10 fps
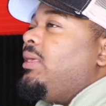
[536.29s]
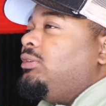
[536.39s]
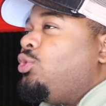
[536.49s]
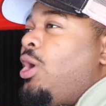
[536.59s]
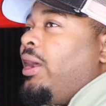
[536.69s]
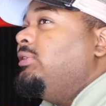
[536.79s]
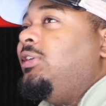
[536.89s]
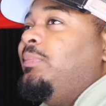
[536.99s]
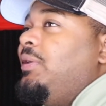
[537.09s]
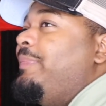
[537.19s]
trying
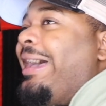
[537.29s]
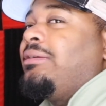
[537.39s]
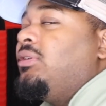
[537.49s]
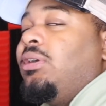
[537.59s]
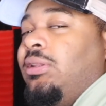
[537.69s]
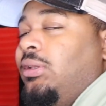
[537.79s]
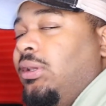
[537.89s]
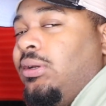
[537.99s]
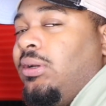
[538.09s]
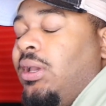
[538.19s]
to be battler of the
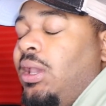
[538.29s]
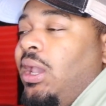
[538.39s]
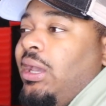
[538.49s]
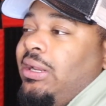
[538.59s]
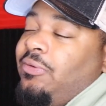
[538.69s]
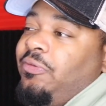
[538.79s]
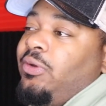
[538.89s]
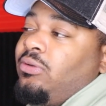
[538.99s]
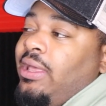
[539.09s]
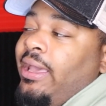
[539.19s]
year. And I
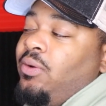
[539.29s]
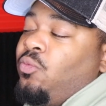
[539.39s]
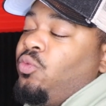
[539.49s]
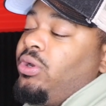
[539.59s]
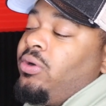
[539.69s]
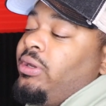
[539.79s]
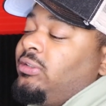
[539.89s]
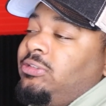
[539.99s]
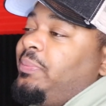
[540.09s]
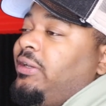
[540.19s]
feel like we are in
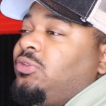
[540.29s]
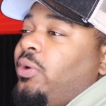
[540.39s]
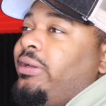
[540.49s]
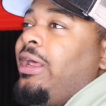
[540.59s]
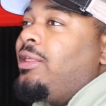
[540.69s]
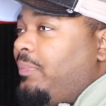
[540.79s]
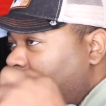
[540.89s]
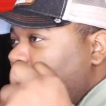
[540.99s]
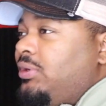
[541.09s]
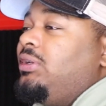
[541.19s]
a space right now and
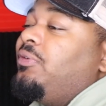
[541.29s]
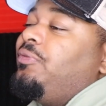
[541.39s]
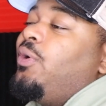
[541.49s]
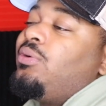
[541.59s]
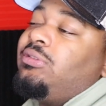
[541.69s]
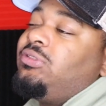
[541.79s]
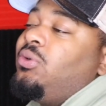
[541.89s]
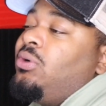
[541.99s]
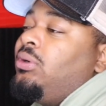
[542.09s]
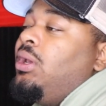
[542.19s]
people need to focus
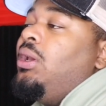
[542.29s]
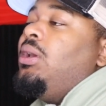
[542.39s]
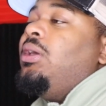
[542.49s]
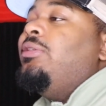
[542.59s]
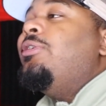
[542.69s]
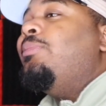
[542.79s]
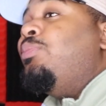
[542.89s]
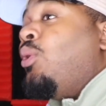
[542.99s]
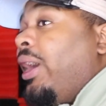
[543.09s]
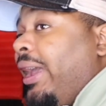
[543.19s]
on their
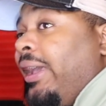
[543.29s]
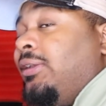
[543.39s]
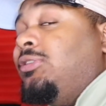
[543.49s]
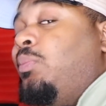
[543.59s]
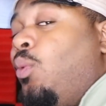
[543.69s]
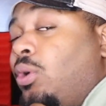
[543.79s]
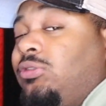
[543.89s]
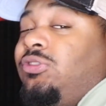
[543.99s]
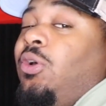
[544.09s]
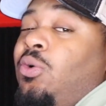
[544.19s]
brands more
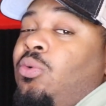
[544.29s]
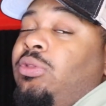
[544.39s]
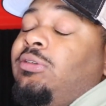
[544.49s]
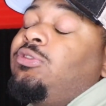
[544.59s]
so than